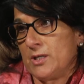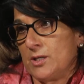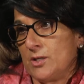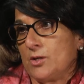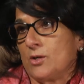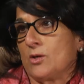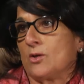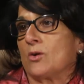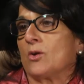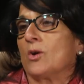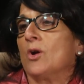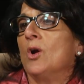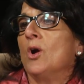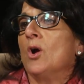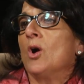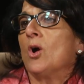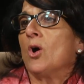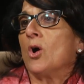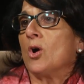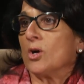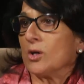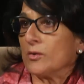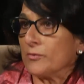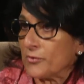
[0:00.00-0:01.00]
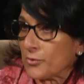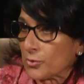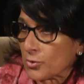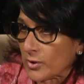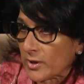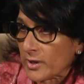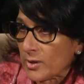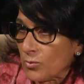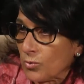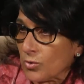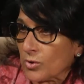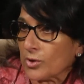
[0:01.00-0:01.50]
that we hear all of
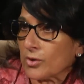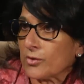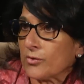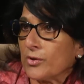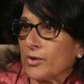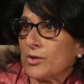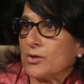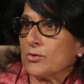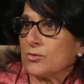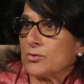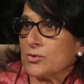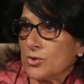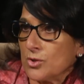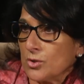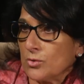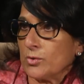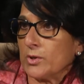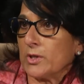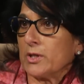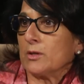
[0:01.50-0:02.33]
the great work that you're